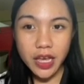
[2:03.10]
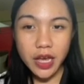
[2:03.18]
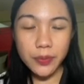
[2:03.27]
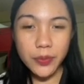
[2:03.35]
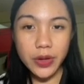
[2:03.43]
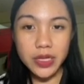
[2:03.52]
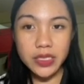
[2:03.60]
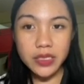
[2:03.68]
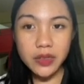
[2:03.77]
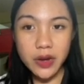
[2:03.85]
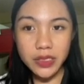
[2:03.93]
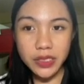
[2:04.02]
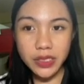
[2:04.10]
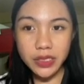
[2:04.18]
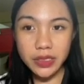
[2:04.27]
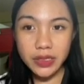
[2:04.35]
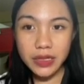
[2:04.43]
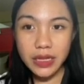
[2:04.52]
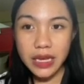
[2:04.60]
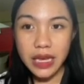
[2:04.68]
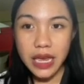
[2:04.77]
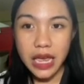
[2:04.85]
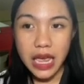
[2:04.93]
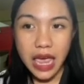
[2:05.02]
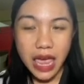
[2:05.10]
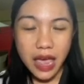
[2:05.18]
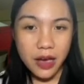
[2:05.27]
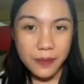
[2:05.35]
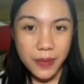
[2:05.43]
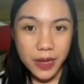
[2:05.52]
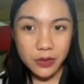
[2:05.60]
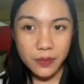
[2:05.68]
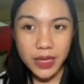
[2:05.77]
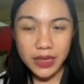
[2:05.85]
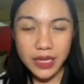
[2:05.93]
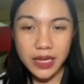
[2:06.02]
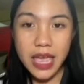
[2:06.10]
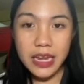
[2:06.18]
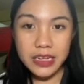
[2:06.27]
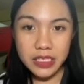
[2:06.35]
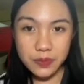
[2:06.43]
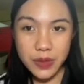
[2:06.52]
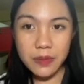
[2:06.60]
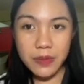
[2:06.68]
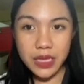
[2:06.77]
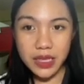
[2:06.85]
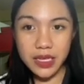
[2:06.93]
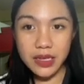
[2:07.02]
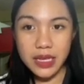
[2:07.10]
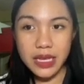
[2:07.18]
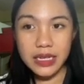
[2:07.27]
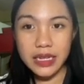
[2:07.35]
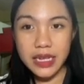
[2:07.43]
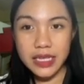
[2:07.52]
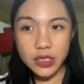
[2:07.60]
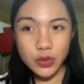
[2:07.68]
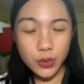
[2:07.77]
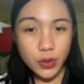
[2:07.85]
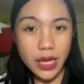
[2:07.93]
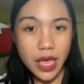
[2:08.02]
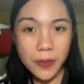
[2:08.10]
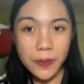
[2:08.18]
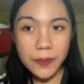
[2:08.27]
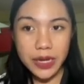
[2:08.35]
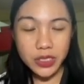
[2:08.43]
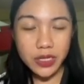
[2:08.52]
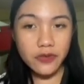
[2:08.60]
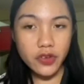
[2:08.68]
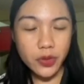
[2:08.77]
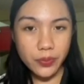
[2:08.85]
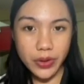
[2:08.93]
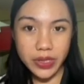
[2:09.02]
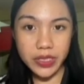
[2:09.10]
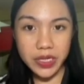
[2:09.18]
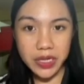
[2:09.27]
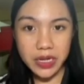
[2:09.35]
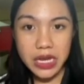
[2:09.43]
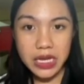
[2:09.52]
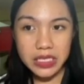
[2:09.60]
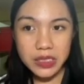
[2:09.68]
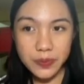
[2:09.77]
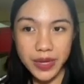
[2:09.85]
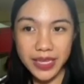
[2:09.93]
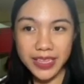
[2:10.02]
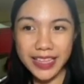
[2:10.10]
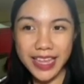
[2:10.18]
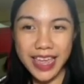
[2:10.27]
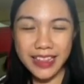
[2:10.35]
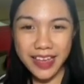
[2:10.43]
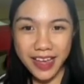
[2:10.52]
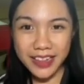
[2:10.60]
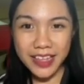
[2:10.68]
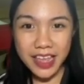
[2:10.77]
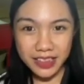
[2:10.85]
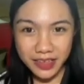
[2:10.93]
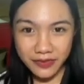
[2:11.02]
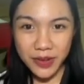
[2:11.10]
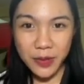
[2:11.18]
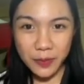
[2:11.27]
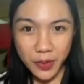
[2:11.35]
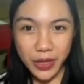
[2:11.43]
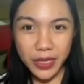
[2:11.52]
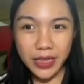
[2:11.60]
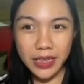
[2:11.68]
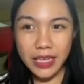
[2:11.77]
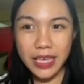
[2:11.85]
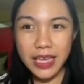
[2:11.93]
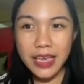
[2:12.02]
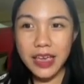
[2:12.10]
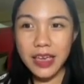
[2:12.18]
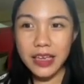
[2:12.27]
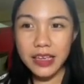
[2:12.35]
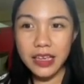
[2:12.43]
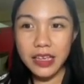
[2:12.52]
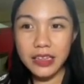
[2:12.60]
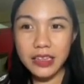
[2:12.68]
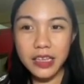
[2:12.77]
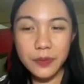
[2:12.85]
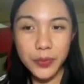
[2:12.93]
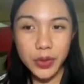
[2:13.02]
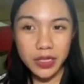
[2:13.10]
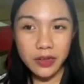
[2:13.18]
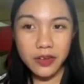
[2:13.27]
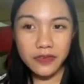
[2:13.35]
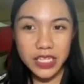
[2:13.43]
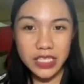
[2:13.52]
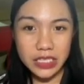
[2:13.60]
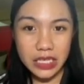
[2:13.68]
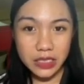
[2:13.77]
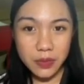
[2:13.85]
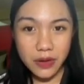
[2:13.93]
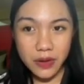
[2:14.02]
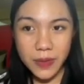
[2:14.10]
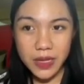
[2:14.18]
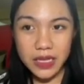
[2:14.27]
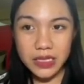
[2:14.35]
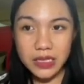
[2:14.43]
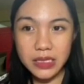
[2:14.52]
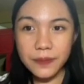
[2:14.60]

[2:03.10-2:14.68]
pressure gauge, a manometer, and a speed meter. This tool help measure fluid pressure, speed, and height at different points. The importance of this experiment is